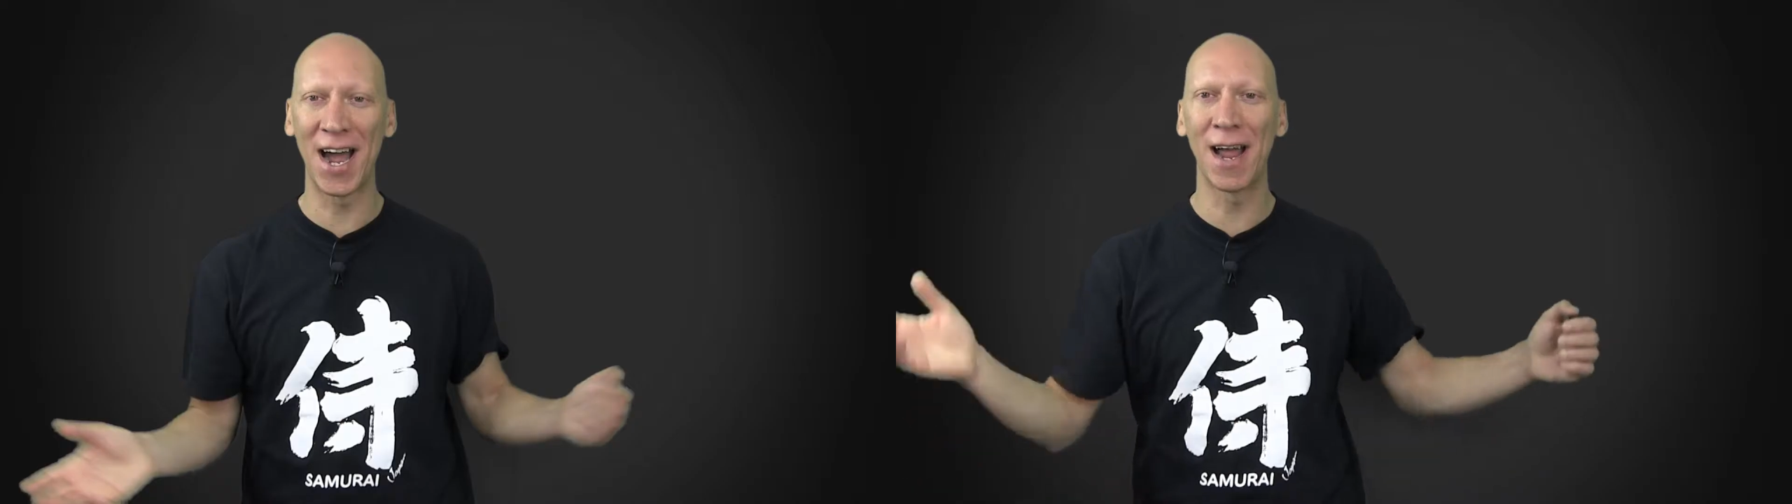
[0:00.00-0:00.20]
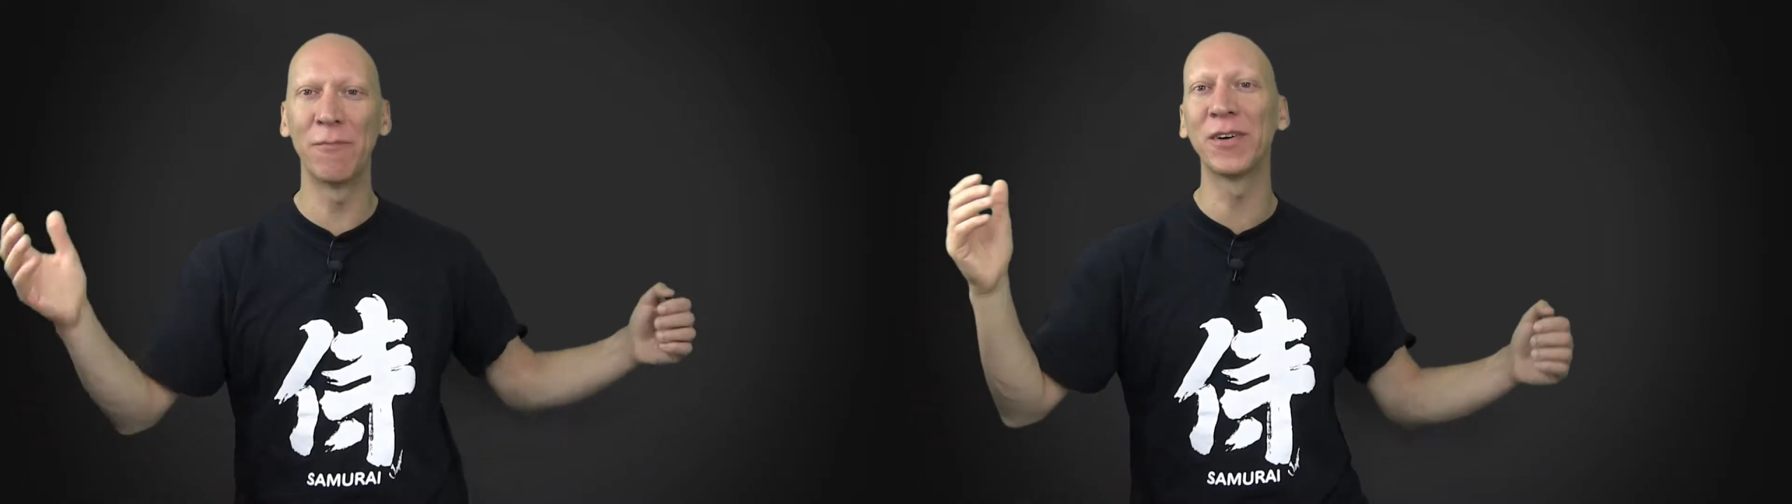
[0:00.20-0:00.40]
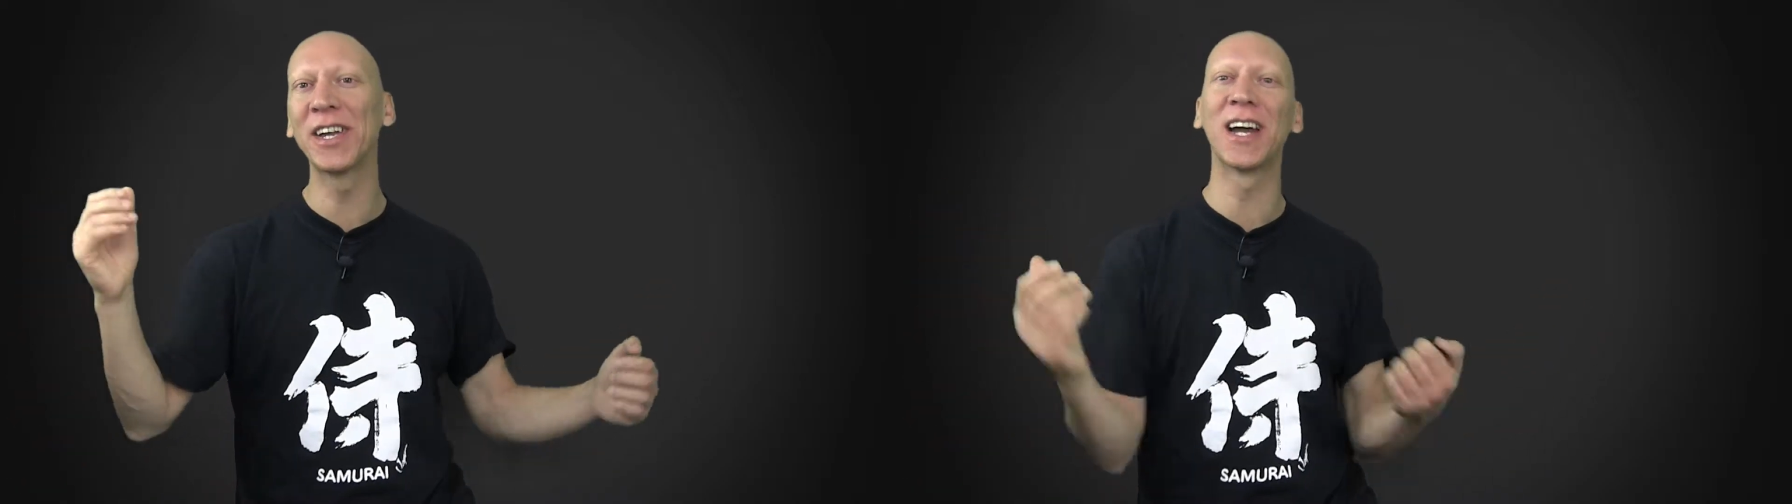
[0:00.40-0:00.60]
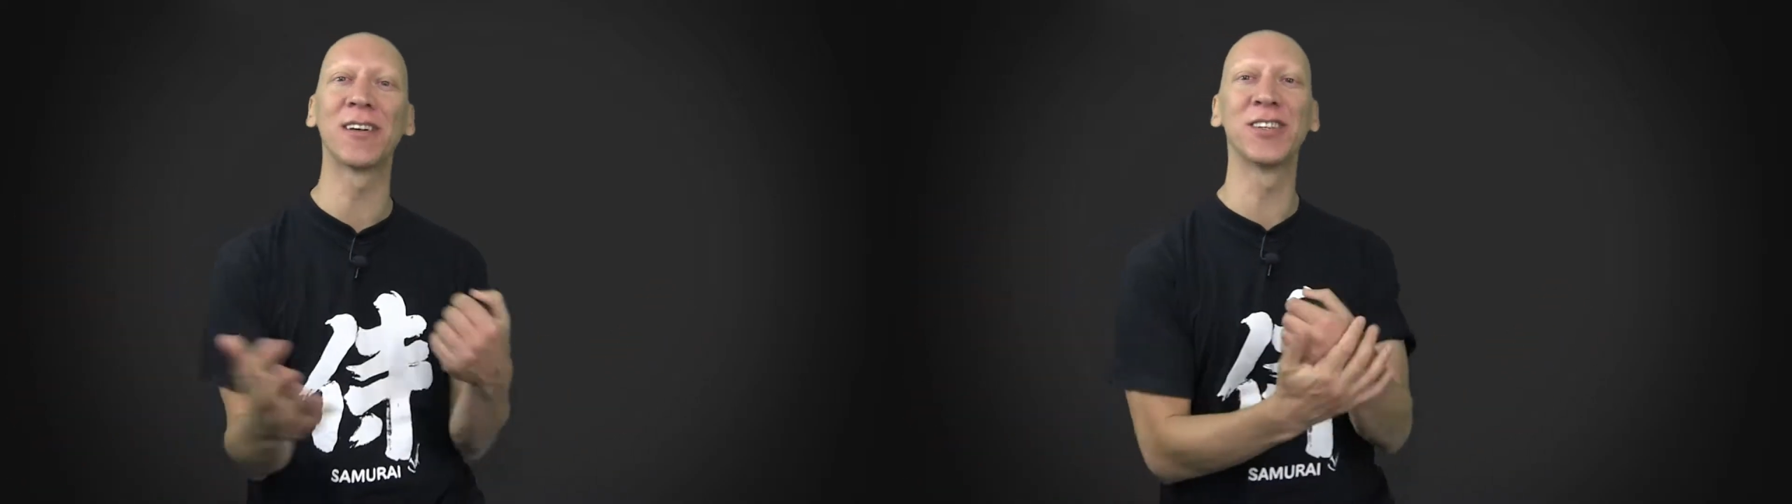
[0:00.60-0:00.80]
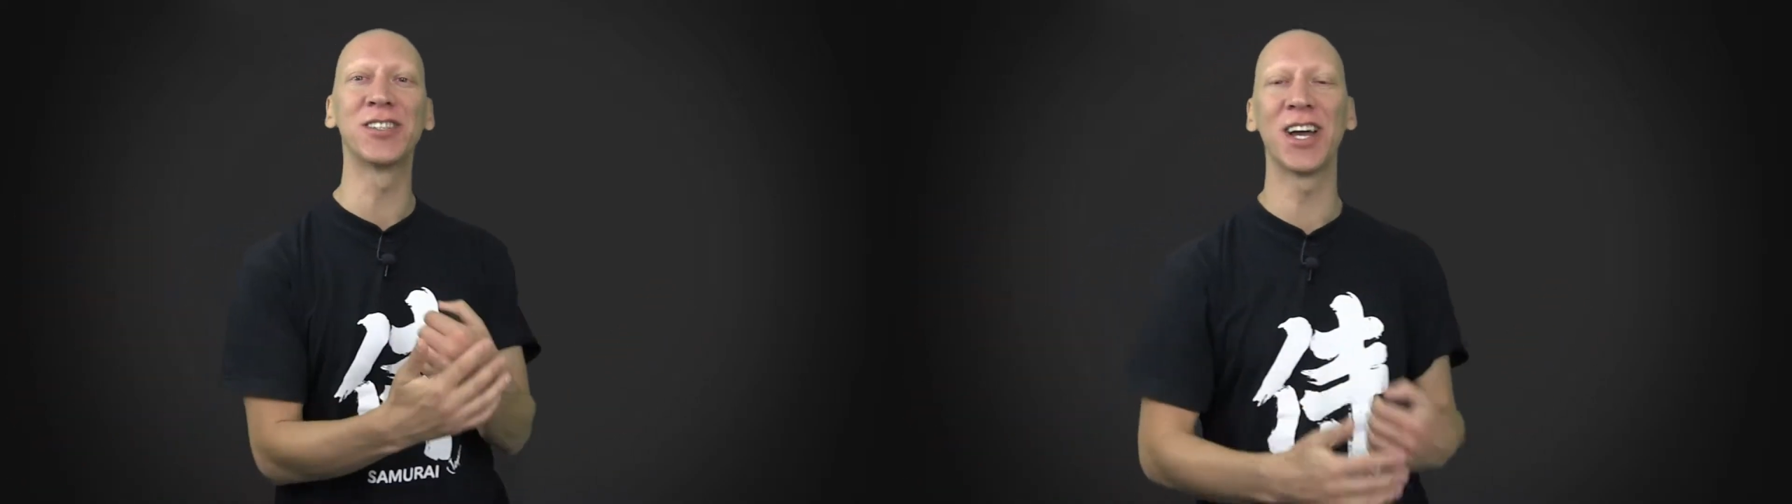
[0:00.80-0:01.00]
Hi, I'm
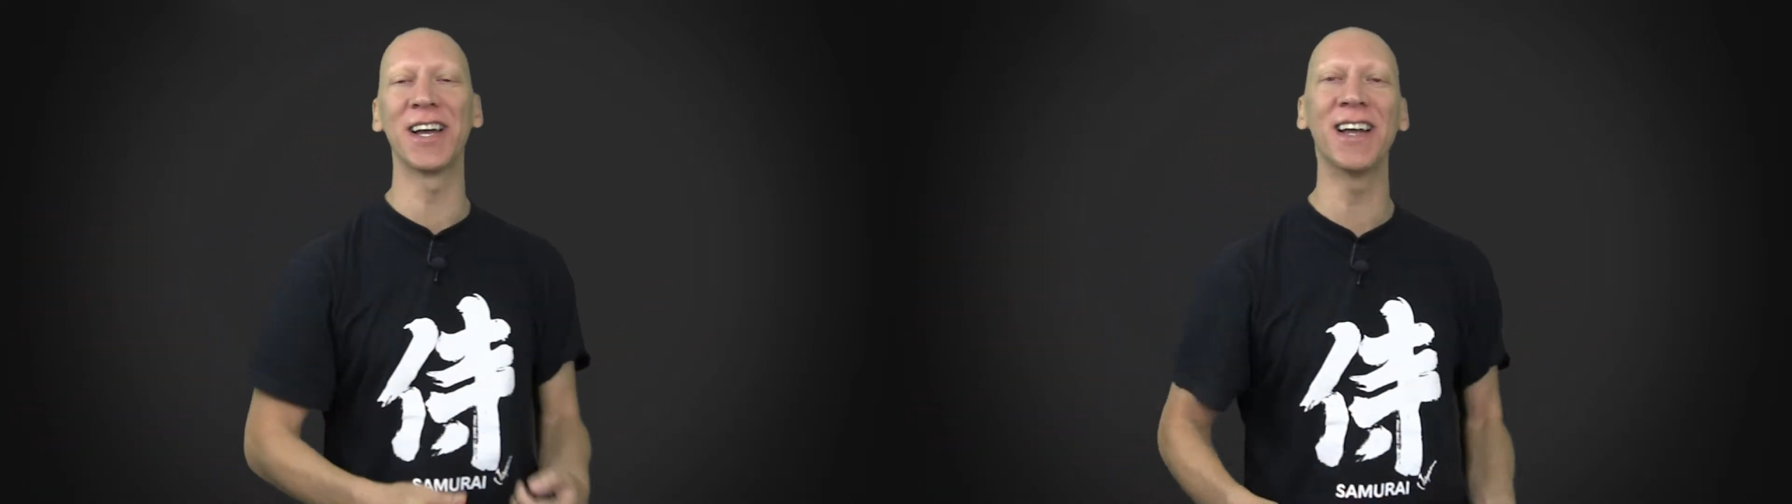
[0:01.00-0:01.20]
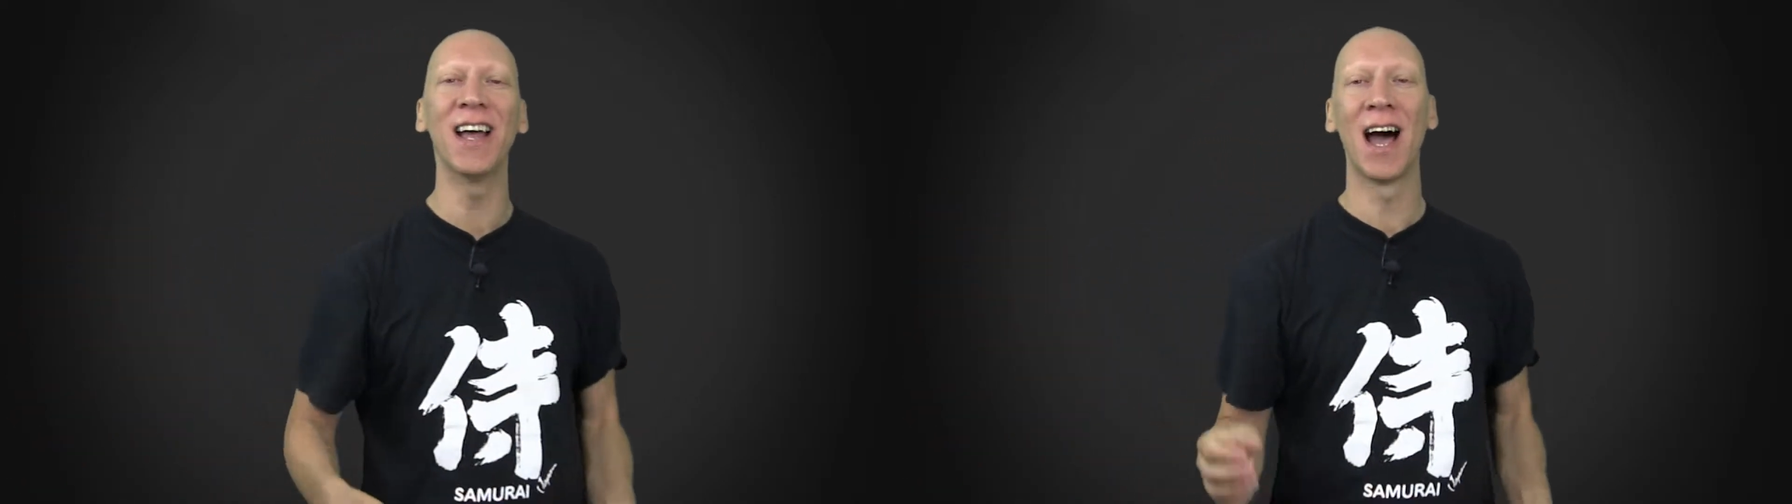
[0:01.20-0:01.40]
Ricardo Teixeira.